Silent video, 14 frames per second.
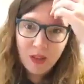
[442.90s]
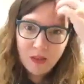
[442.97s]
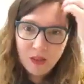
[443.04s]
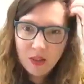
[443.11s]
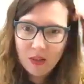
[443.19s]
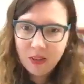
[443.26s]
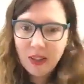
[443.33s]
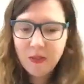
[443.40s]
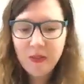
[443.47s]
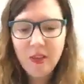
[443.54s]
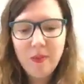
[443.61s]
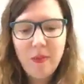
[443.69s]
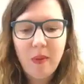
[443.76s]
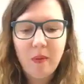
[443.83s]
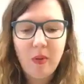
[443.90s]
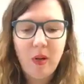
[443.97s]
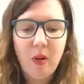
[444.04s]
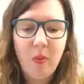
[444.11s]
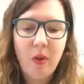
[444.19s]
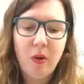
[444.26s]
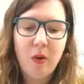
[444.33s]
So you just have to
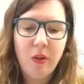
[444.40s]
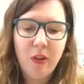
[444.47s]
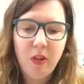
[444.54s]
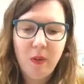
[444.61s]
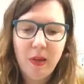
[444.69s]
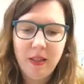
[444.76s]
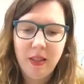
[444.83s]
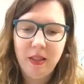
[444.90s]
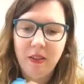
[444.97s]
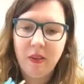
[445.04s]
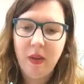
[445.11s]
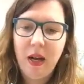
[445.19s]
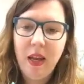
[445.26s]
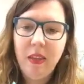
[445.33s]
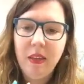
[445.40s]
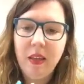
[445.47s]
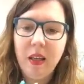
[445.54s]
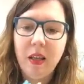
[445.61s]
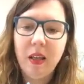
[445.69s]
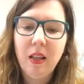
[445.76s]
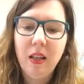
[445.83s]
remember what order you went in. So I think
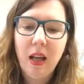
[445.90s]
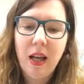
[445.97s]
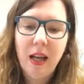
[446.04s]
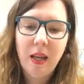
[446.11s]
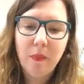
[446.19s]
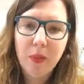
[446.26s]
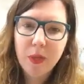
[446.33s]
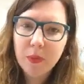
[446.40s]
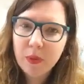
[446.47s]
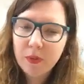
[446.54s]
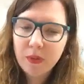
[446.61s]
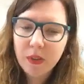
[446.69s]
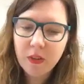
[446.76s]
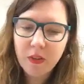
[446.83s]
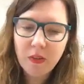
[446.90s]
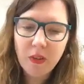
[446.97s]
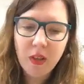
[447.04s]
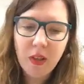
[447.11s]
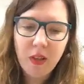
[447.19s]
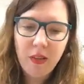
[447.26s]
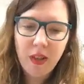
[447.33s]
I had purple first,
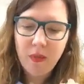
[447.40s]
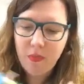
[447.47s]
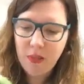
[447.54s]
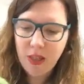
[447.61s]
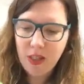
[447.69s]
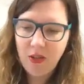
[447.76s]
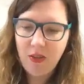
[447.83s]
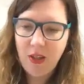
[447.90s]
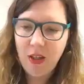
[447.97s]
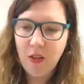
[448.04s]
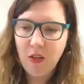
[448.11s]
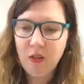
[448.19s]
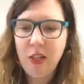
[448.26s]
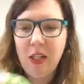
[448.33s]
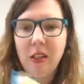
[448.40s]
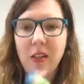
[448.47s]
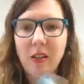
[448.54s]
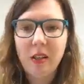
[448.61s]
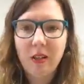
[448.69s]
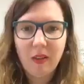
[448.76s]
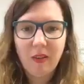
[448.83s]
then peach, then green.
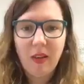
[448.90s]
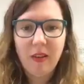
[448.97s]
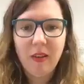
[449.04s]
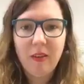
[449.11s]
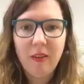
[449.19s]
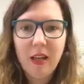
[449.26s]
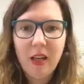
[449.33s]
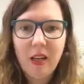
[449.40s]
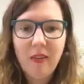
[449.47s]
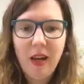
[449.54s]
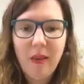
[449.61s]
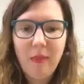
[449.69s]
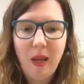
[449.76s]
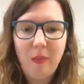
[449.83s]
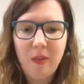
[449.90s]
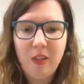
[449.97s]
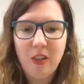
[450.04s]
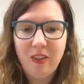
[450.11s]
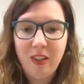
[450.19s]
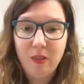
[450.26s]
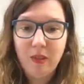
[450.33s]
So I've got this side all wrapped up, and you
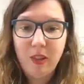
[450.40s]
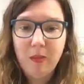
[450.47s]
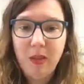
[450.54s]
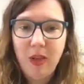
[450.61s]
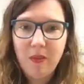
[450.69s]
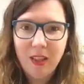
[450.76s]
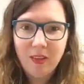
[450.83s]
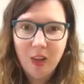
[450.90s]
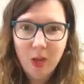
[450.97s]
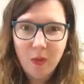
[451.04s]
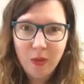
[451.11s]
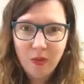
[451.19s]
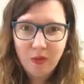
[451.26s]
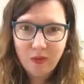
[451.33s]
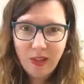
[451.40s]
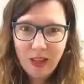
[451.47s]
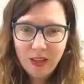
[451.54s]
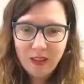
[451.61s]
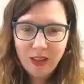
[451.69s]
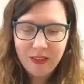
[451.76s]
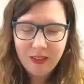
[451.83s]
can see it's really puffy. It's almost flat
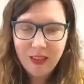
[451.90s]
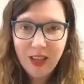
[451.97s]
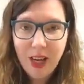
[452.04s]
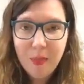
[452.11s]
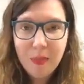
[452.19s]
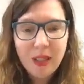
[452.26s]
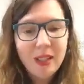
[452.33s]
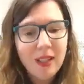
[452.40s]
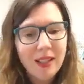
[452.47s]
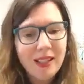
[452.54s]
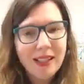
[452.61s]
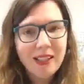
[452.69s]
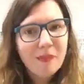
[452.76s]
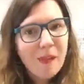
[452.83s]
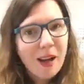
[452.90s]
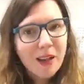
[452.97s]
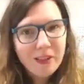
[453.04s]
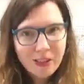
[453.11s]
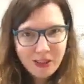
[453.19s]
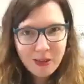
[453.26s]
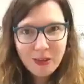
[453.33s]
across the top. That smile
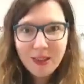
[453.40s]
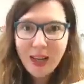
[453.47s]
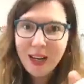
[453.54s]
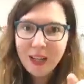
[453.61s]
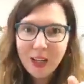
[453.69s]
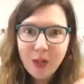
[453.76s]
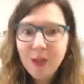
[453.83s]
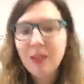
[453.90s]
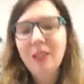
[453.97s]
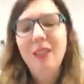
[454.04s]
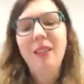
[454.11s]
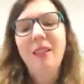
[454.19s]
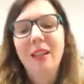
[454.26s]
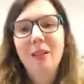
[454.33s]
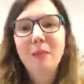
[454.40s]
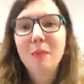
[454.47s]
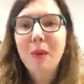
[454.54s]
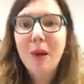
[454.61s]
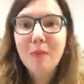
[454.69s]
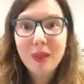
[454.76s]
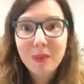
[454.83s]
turned into a taco. That's my
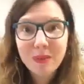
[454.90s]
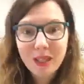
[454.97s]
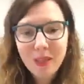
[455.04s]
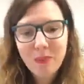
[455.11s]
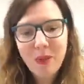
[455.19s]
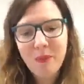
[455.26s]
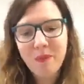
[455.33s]
pom pom tip.